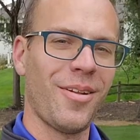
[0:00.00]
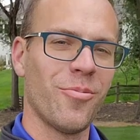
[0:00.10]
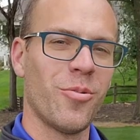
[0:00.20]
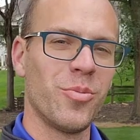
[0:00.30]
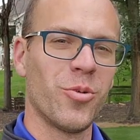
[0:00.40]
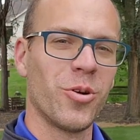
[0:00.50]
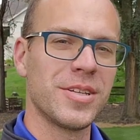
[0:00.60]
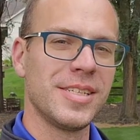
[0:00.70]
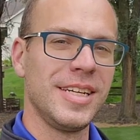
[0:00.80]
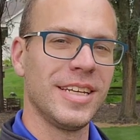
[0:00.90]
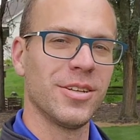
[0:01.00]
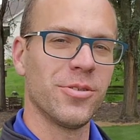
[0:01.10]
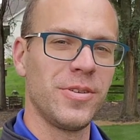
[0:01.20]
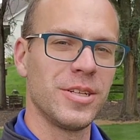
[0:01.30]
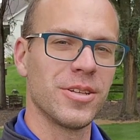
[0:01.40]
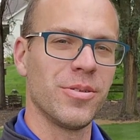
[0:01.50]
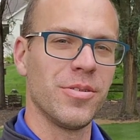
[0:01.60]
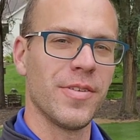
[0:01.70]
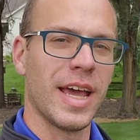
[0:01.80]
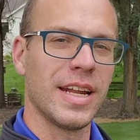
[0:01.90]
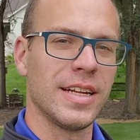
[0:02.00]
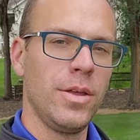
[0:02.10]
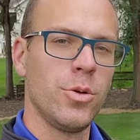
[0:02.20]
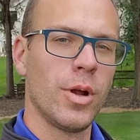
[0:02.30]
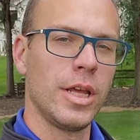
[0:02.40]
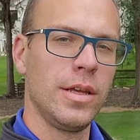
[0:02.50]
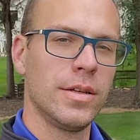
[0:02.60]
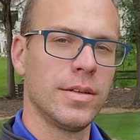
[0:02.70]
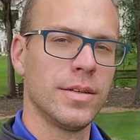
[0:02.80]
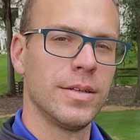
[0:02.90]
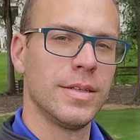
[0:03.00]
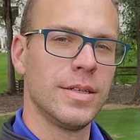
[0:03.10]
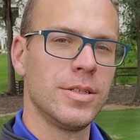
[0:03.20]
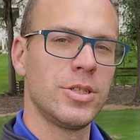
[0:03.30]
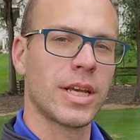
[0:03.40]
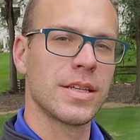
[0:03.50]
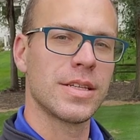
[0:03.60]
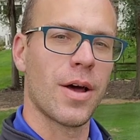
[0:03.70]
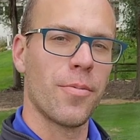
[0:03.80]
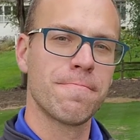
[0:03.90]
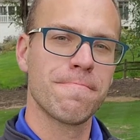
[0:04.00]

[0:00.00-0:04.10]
One more sneaky little feature that we've added. You ready? Check this out.